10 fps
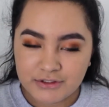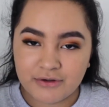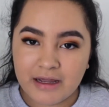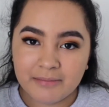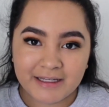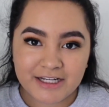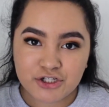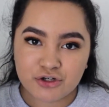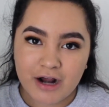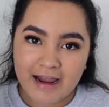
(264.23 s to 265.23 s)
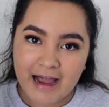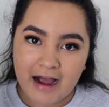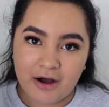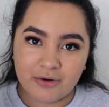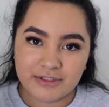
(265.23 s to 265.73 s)
So now I'm gonna try
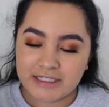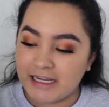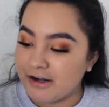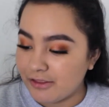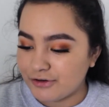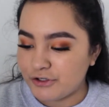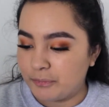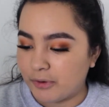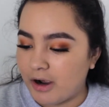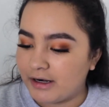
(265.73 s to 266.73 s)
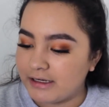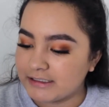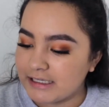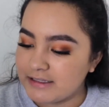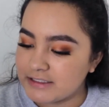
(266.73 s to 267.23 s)
out another new
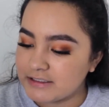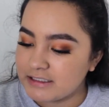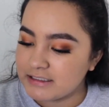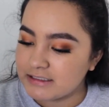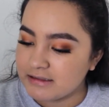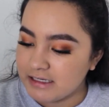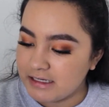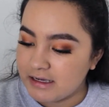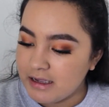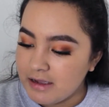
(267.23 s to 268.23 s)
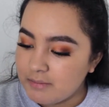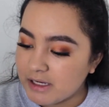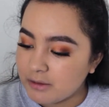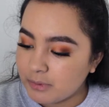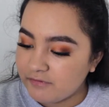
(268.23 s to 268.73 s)
product, and this is the
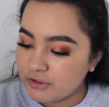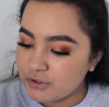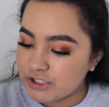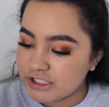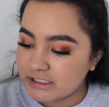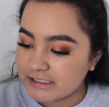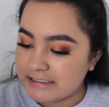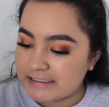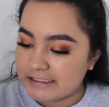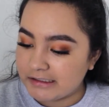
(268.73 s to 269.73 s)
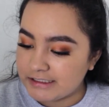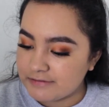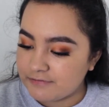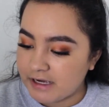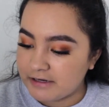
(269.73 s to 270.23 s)
Makeup Revolution Conceal and
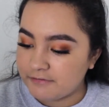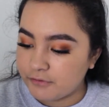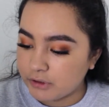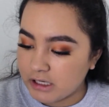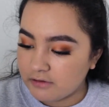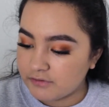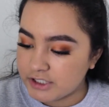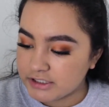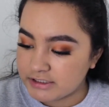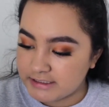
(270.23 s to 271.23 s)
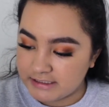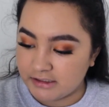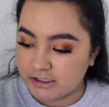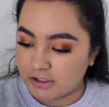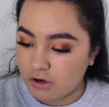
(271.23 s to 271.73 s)
Define Full Coverage
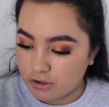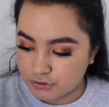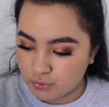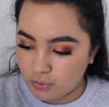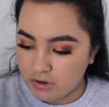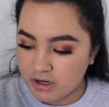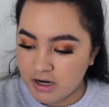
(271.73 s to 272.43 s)
Conceal and Contour,